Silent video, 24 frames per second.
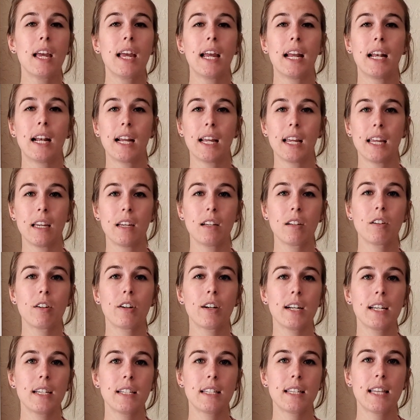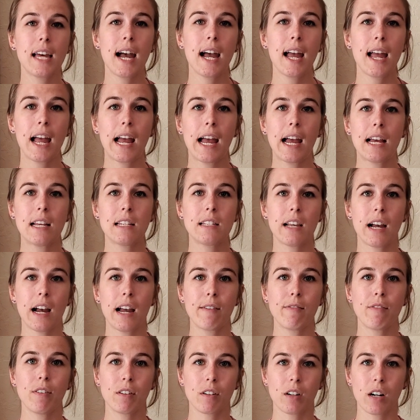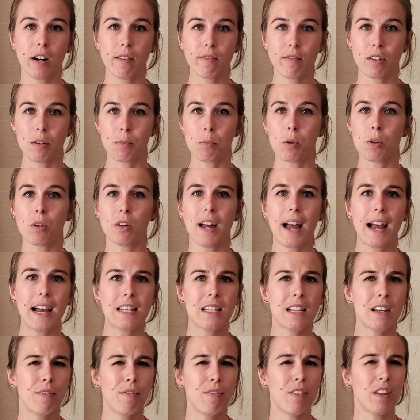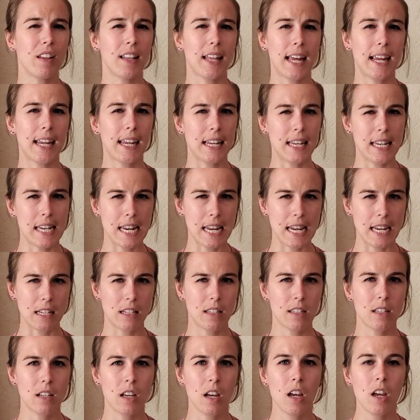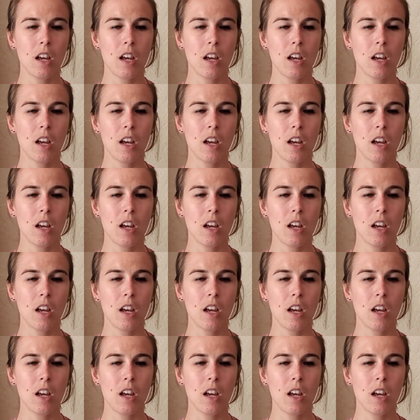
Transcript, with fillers: and I increase that as I feel comfortable, as I feel like it needs.